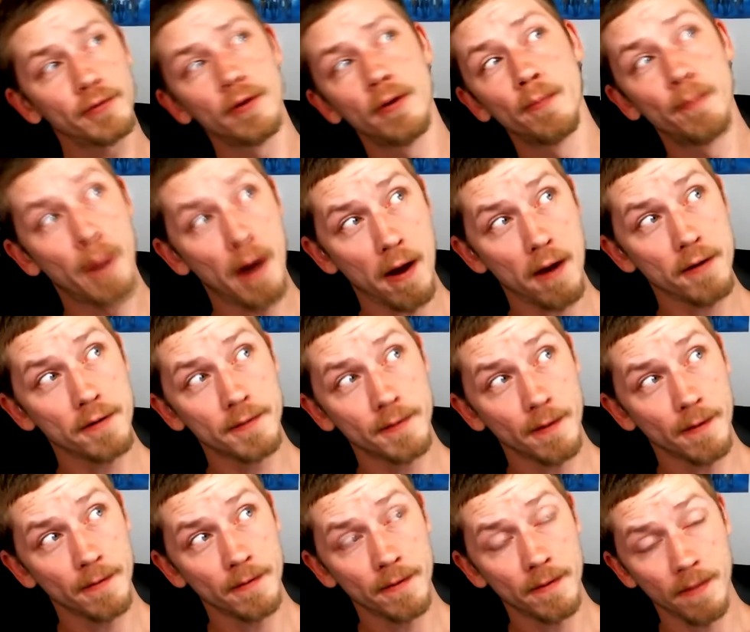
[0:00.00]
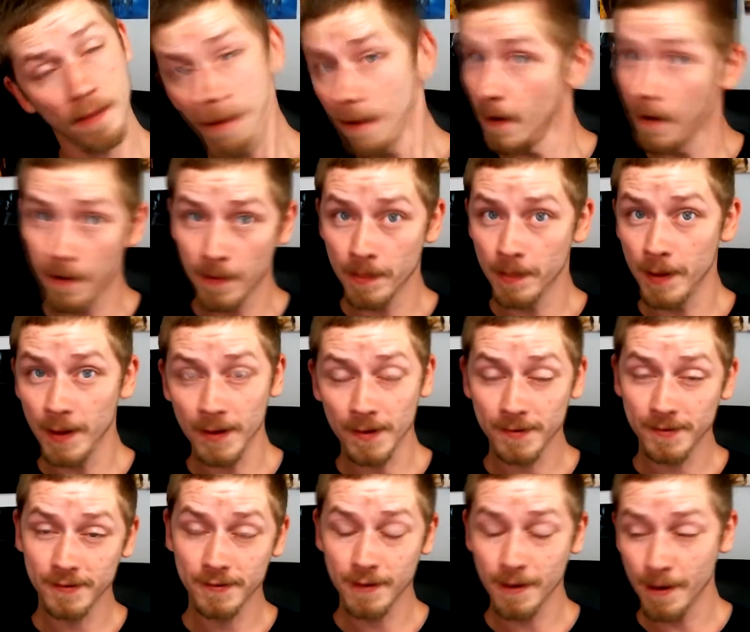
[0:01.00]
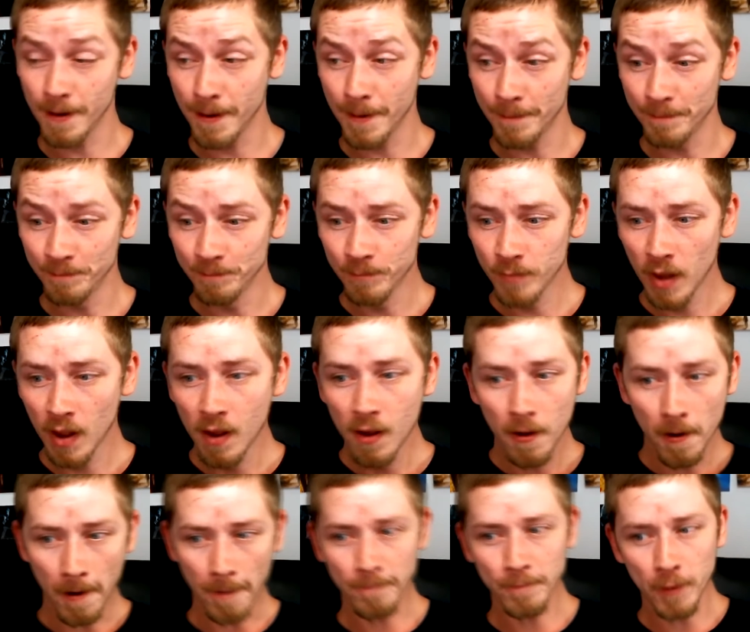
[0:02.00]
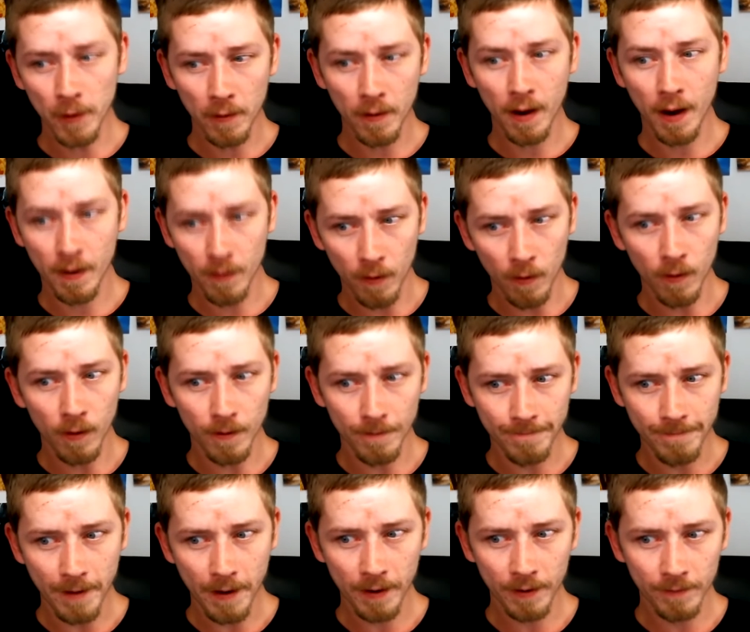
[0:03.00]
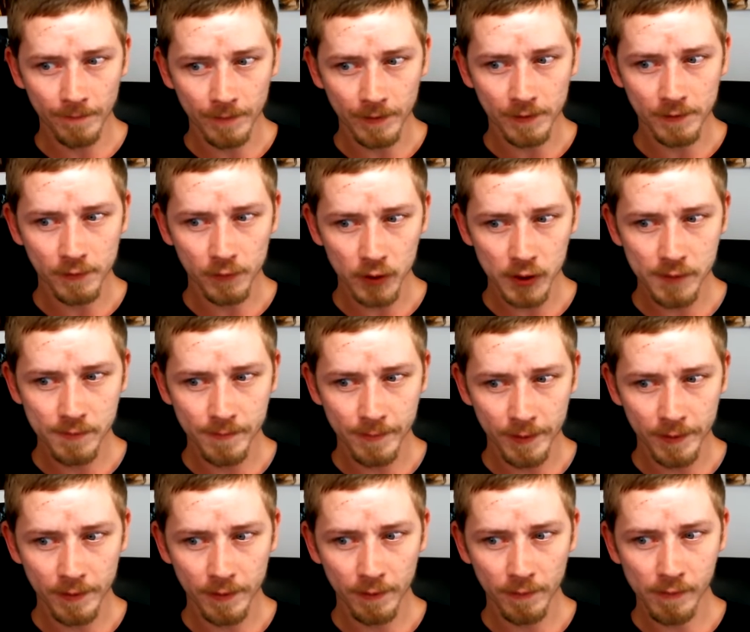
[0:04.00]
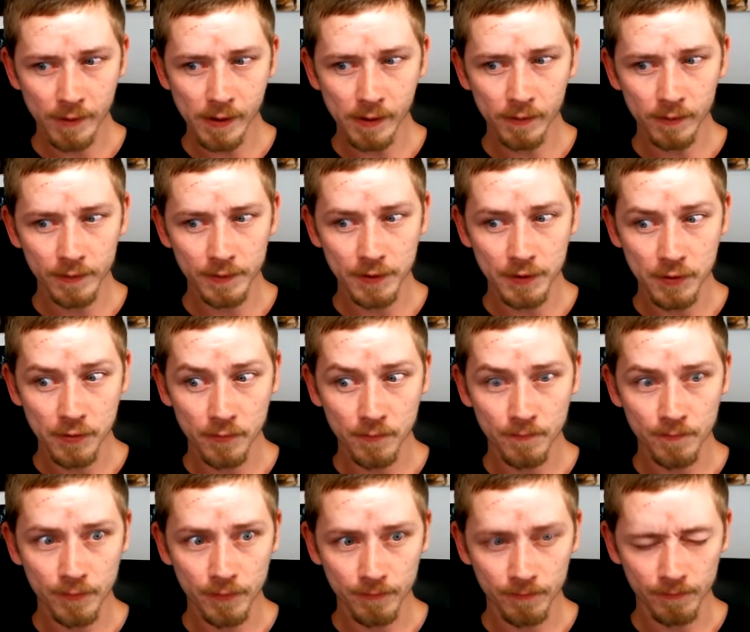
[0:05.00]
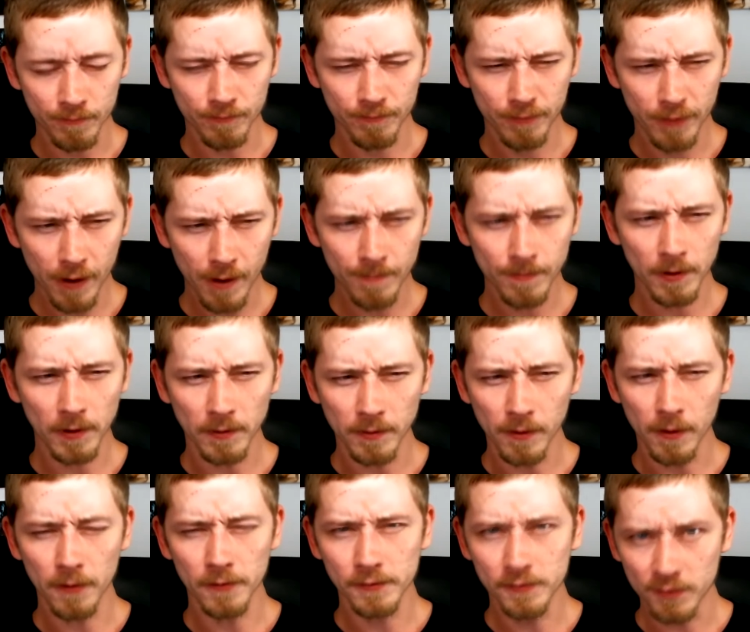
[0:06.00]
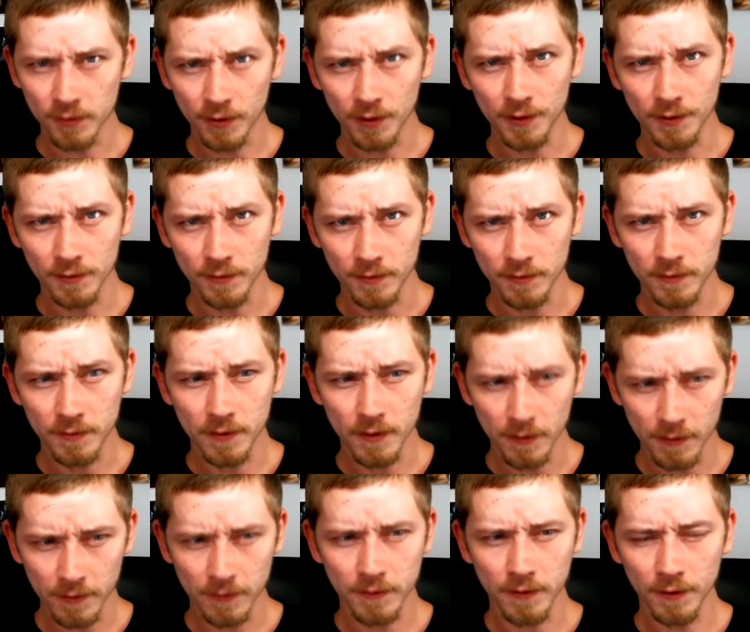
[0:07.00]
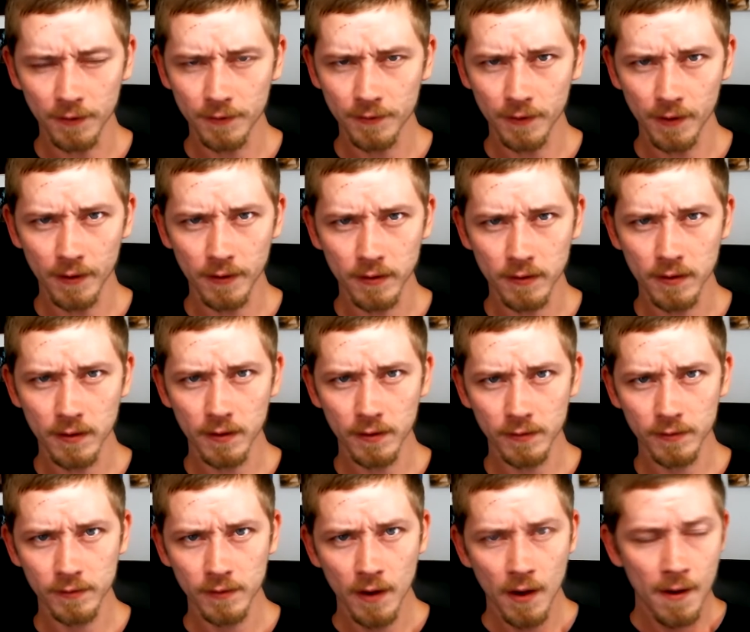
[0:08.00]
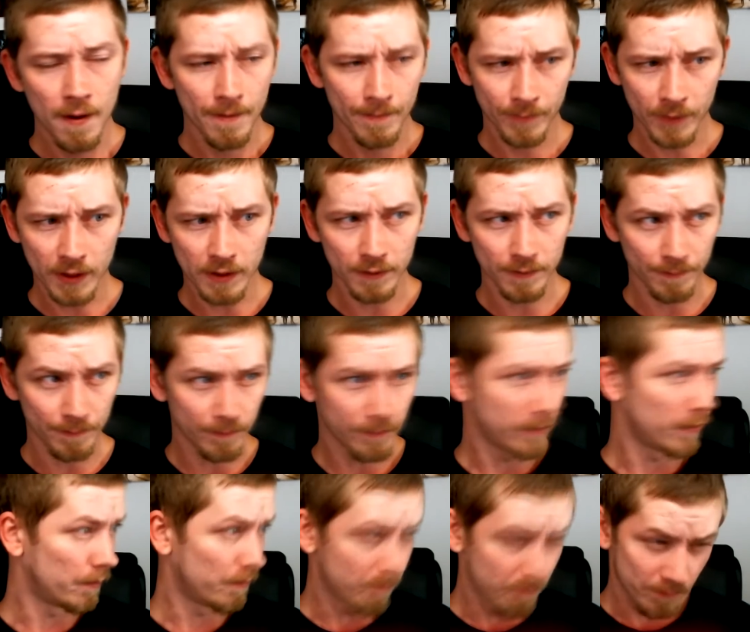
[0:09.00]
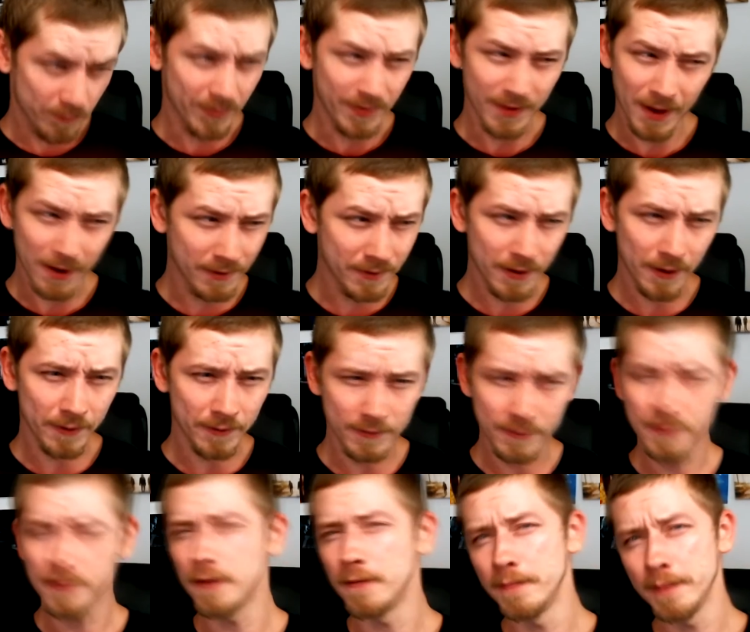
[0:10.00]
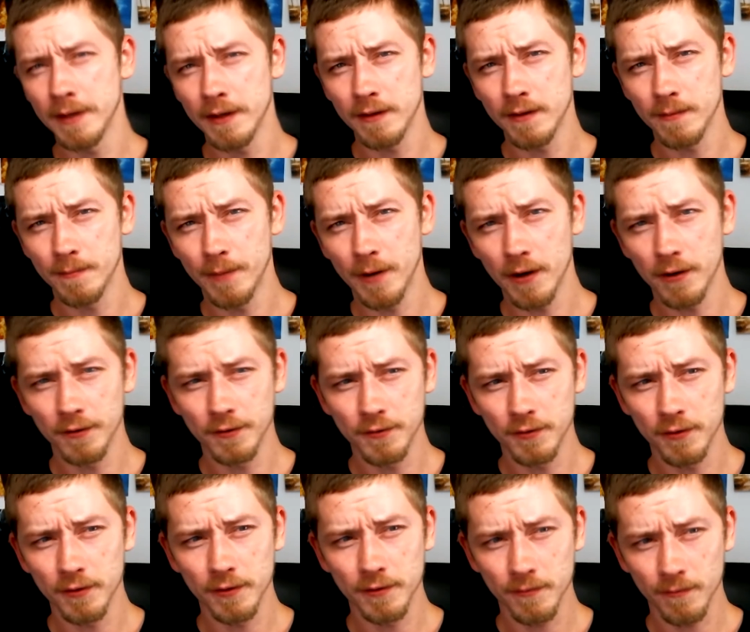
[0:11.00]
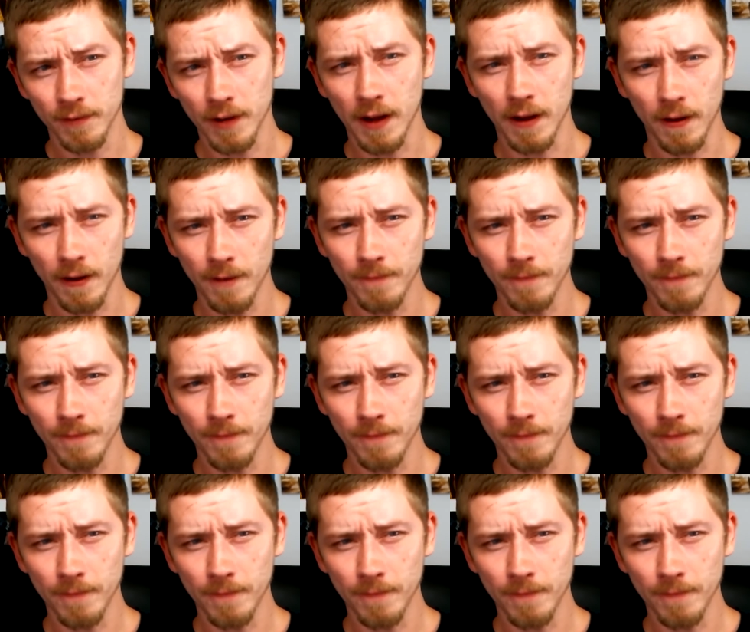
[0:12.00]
bias on this, if you're at all a fan of the source material, you're probably largely gonna dislike this. They take so many departures. If